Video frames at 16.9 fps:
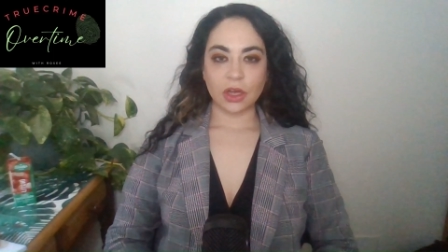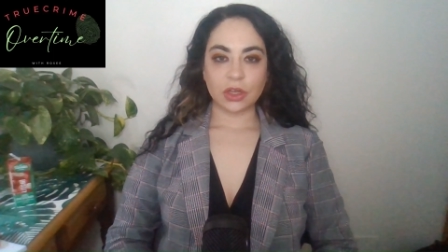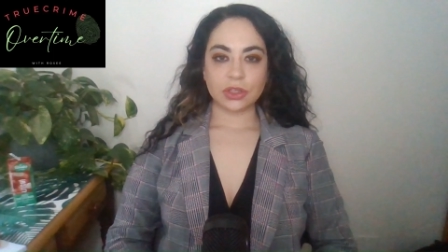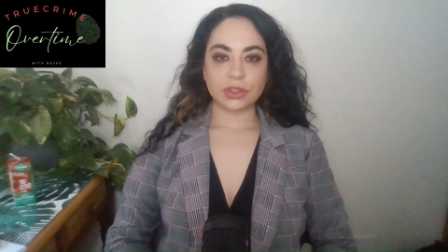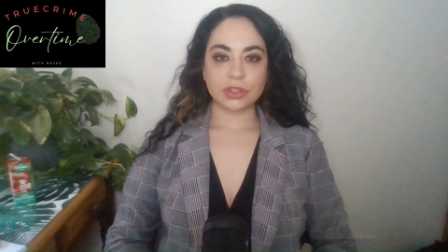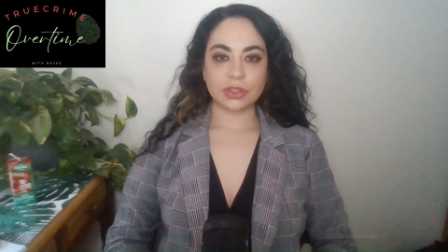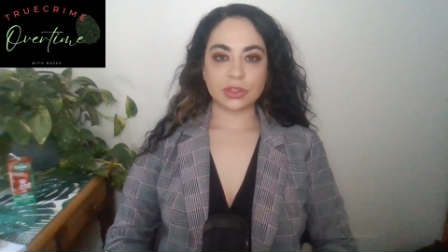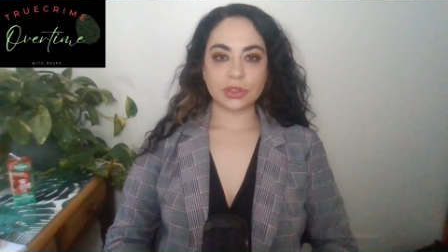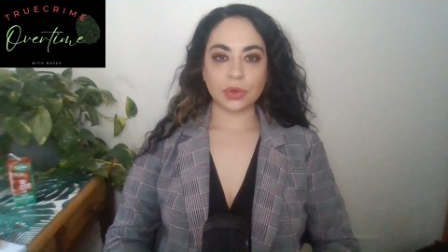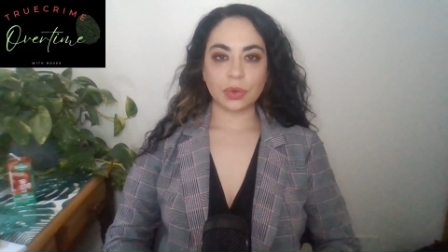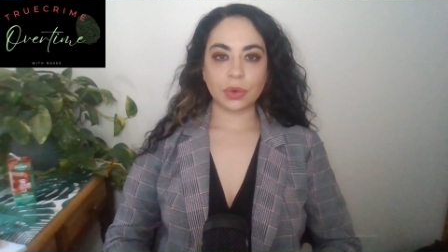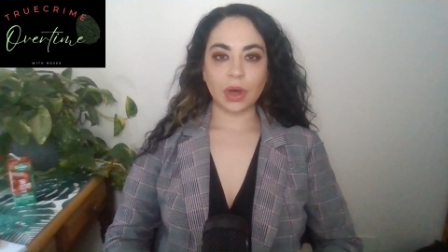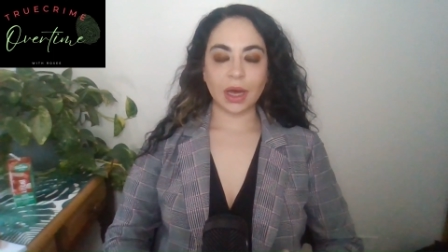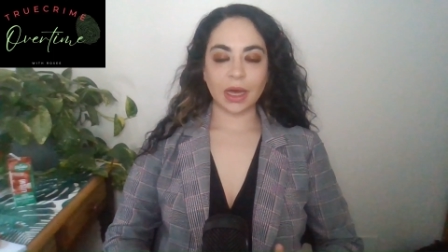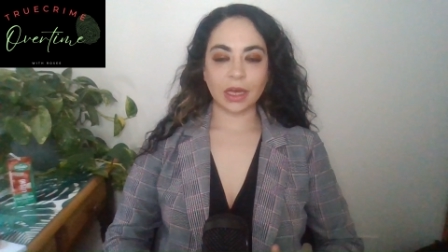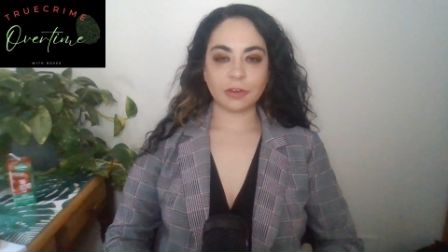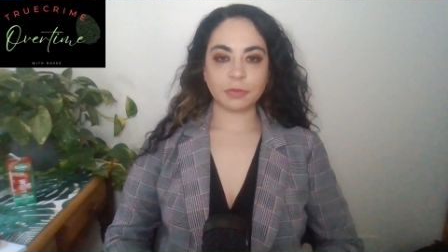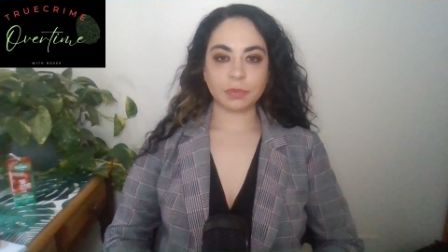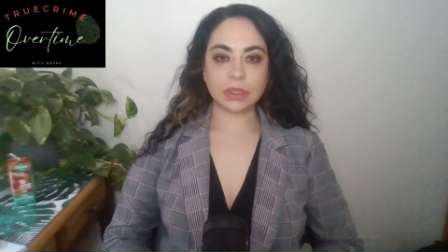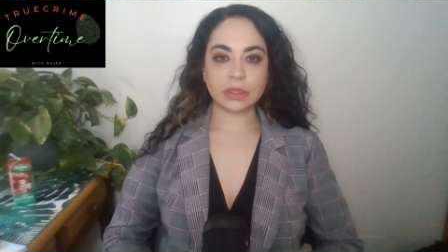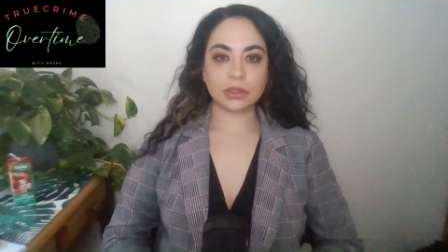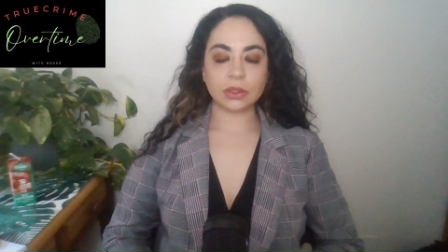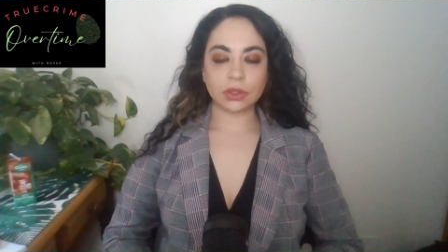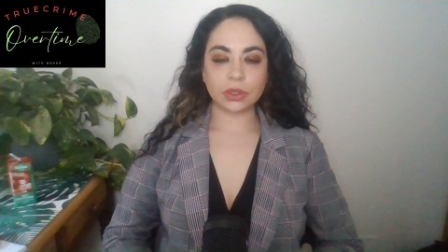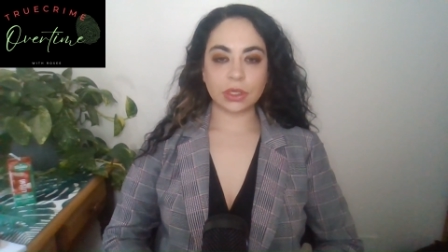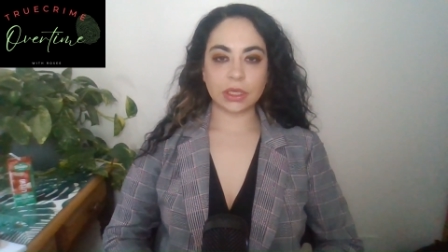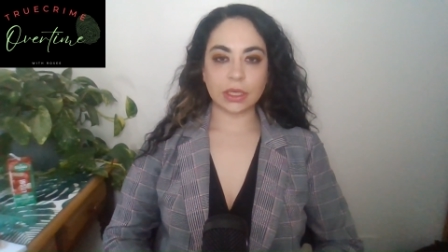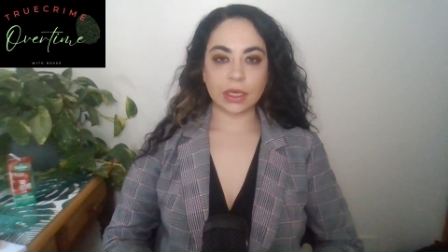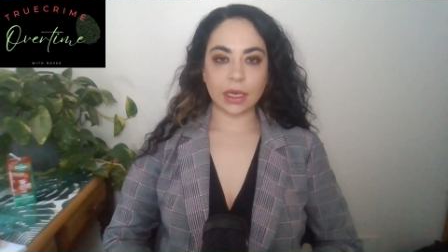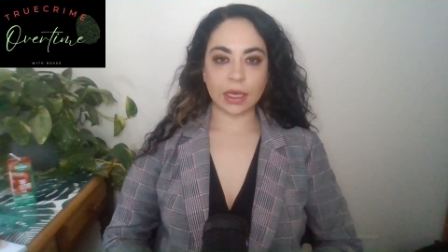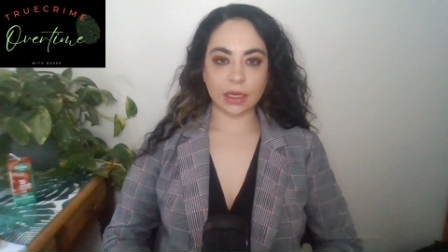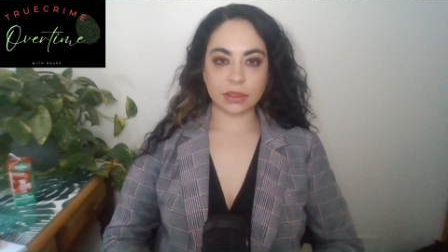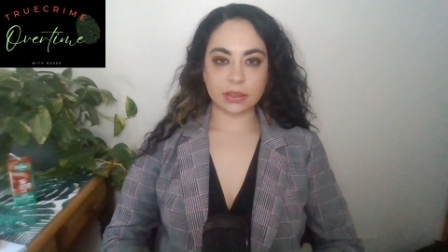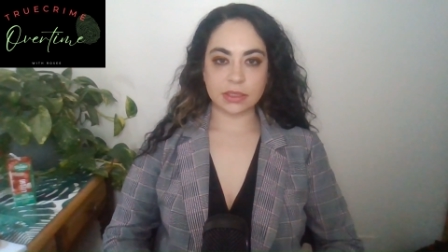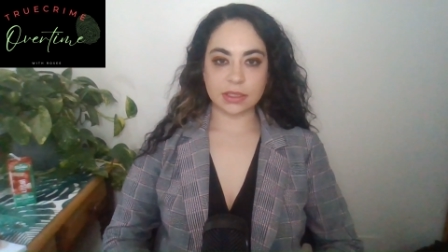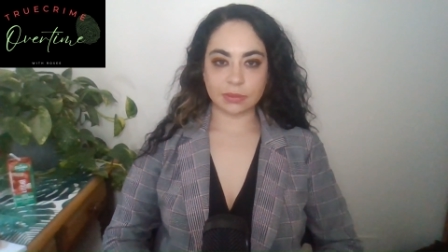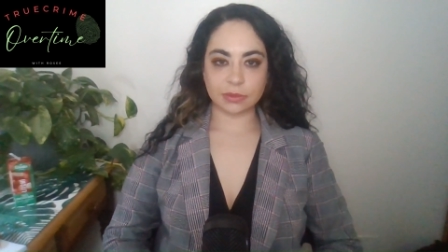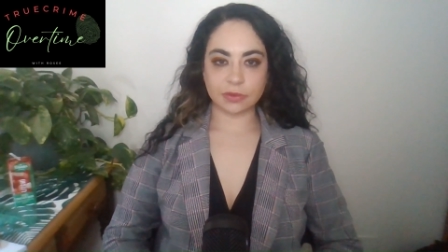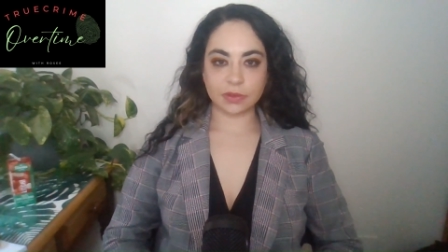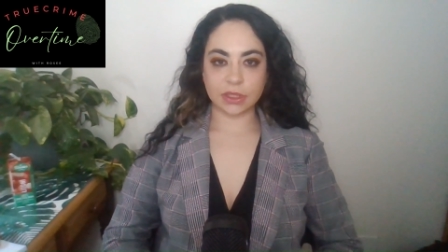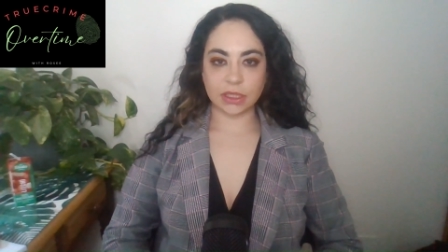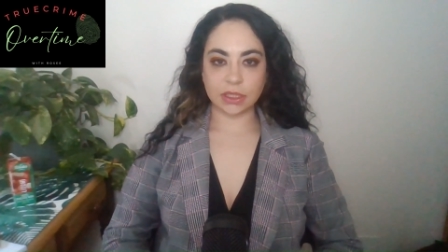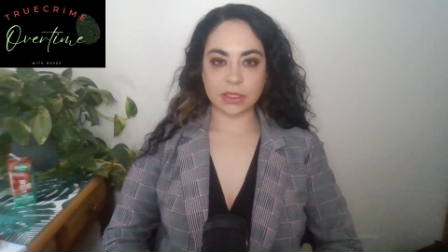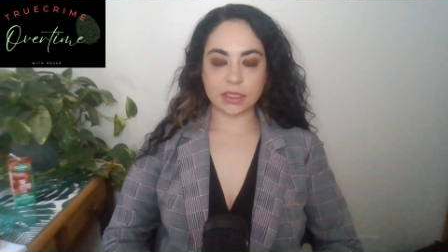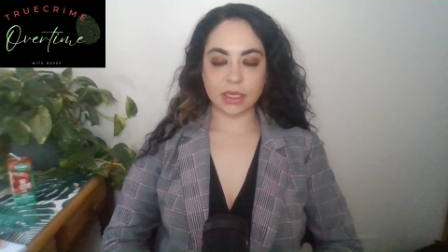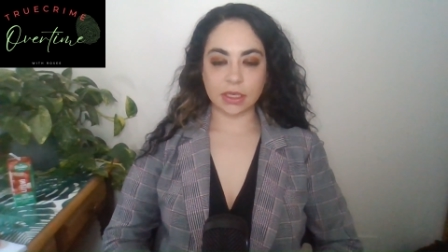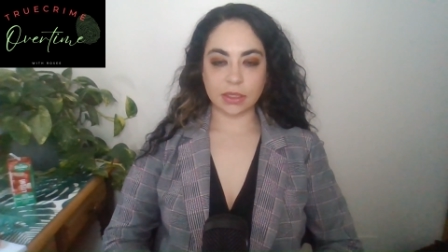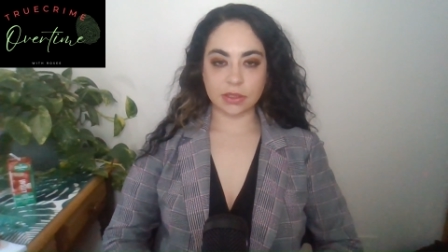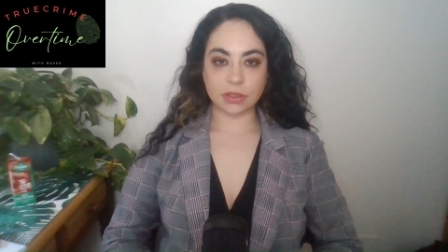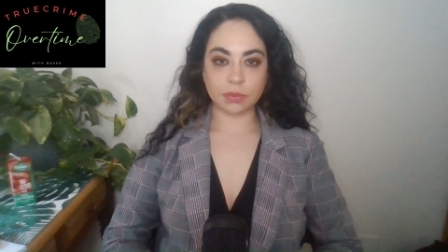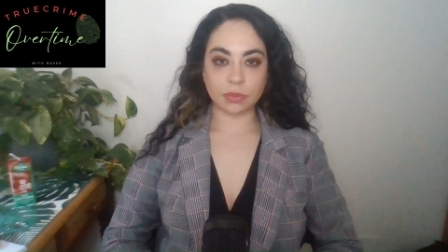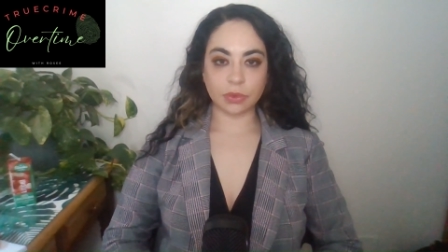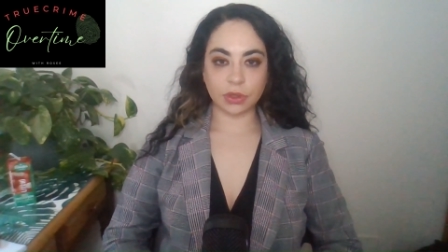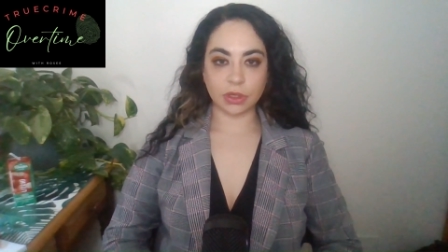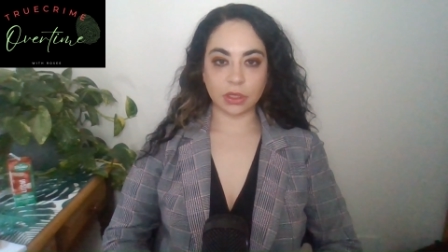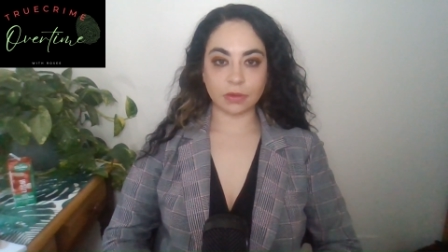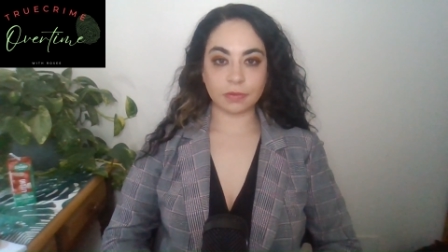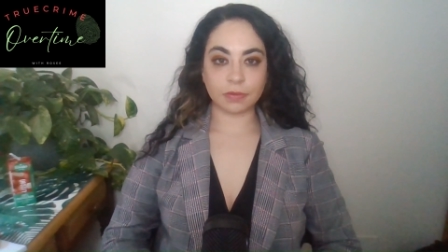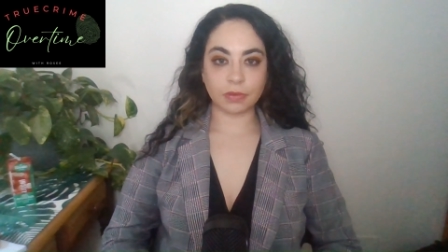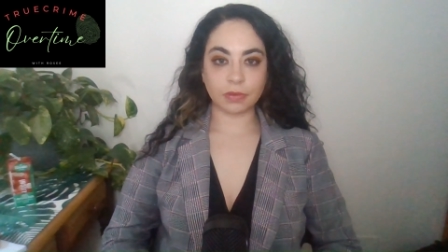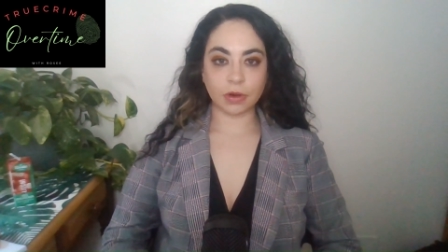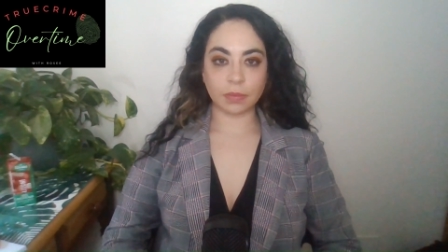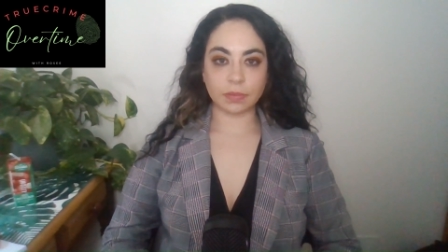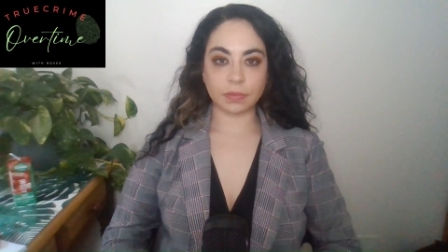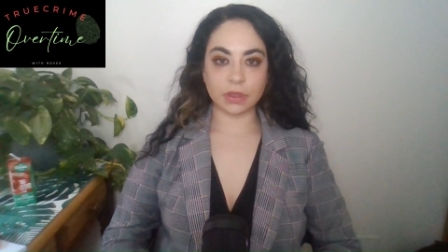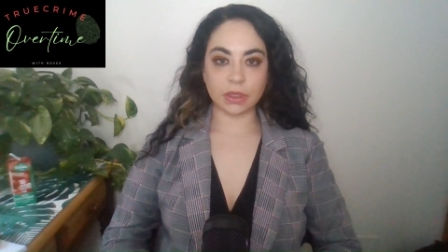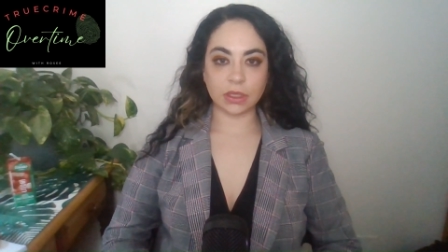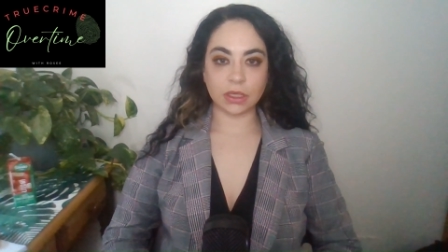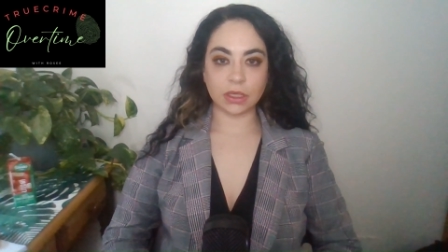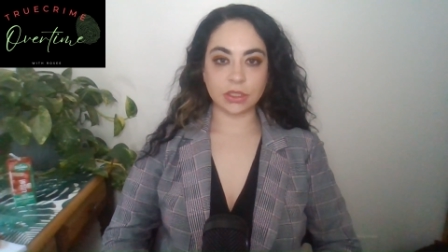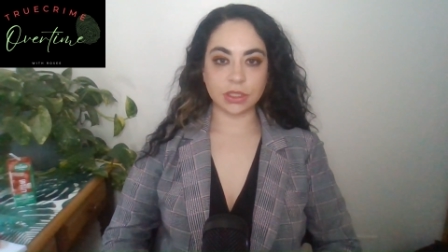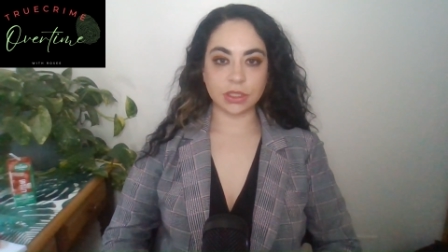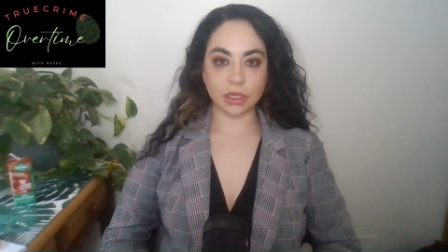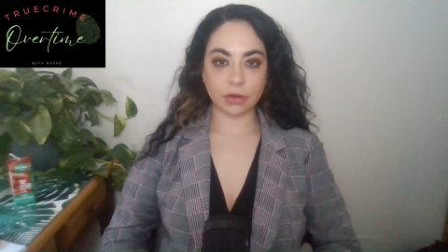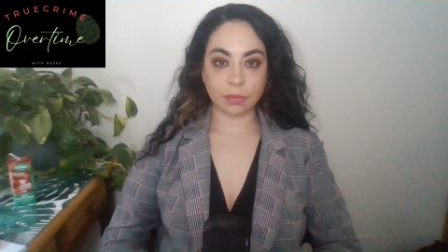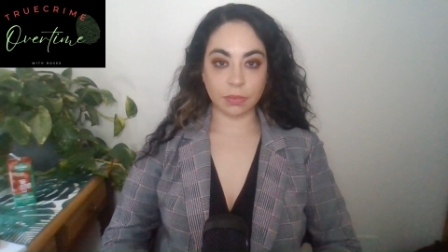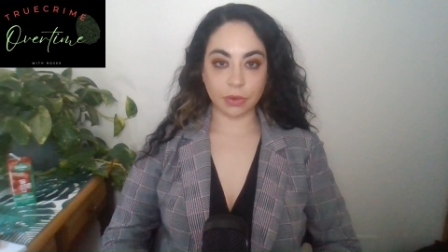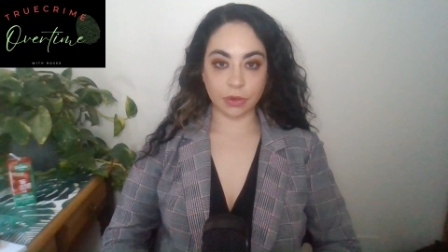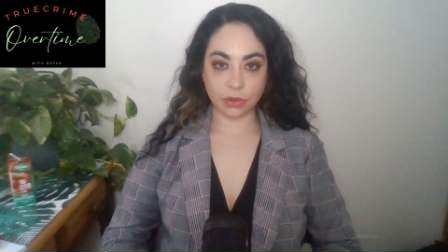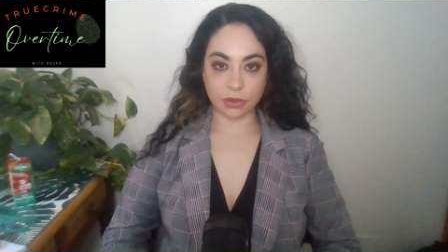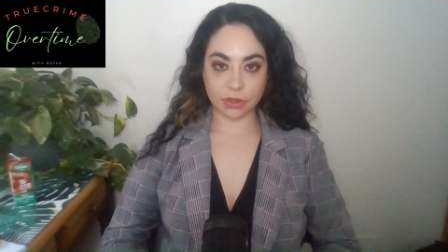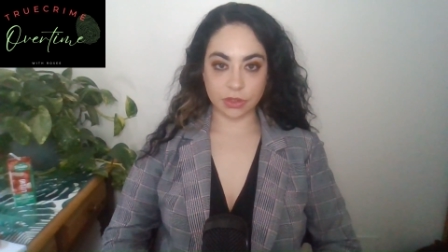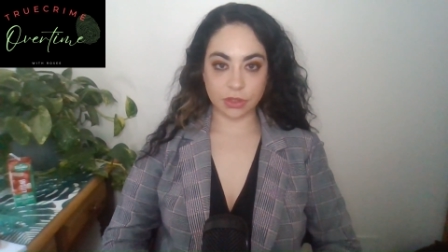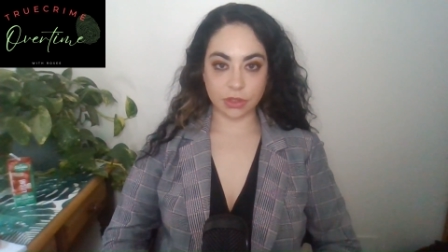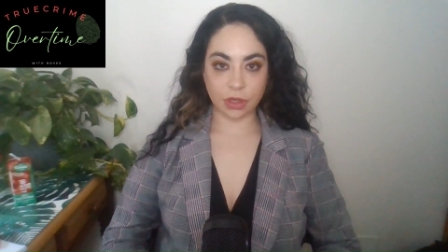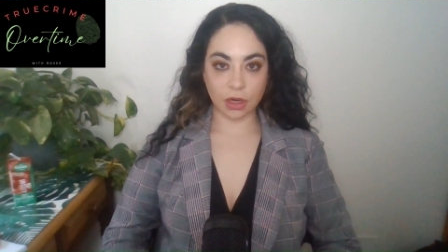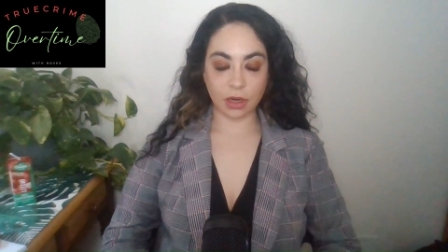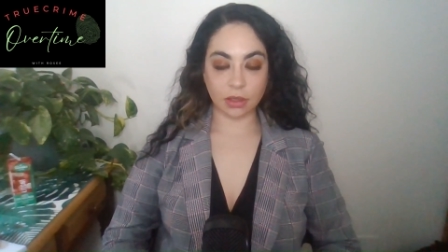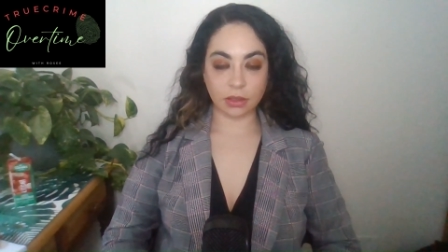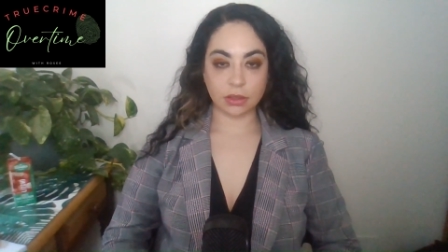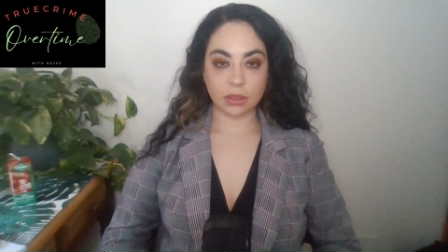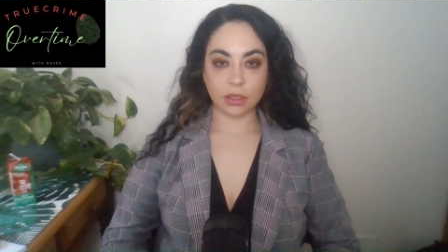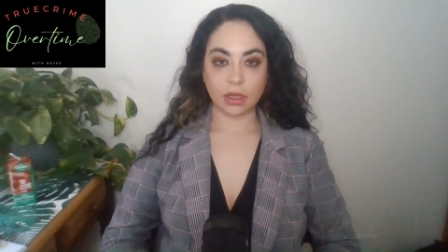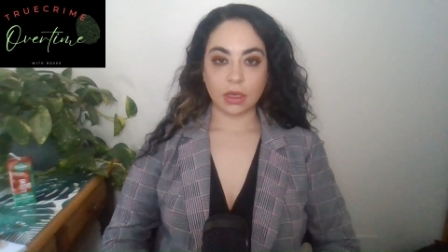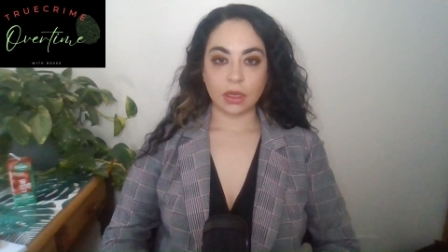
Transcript: So, I've been looking at some of the testimony from the Jerry Burns trial.